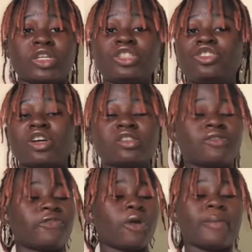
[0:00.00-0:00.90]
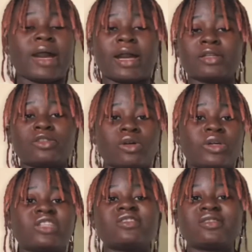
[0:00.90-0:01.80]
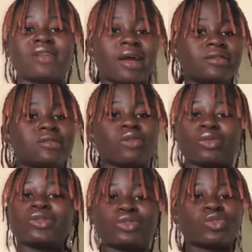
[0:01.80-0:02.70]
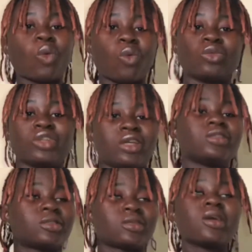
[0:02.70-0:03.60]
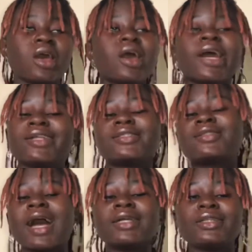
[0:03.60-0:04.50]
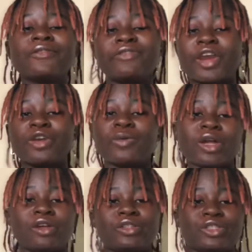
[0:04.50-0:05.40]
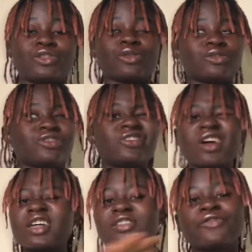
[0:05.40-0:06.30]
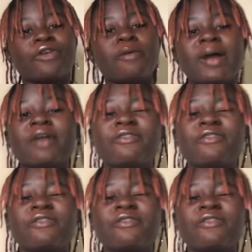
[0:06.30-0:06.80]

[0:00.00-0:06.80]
It doesn't fall back at all. It stands on its own. It's standing very well on its own. It doesn't fall back.